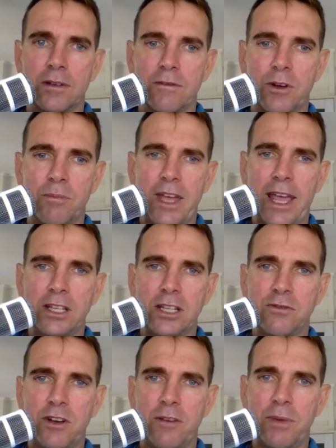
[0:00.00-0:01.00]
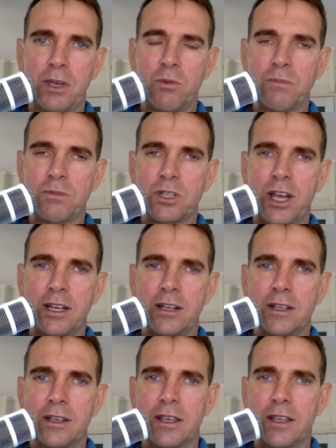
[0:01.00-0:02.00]
from the H5P website.
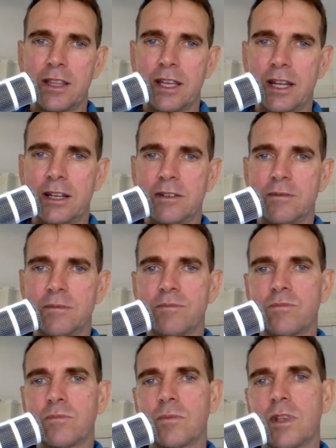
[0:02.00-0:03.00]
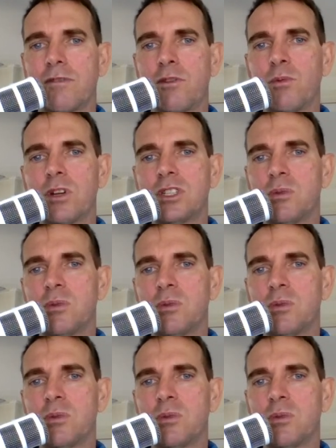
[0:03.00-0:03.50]
Then if you want to see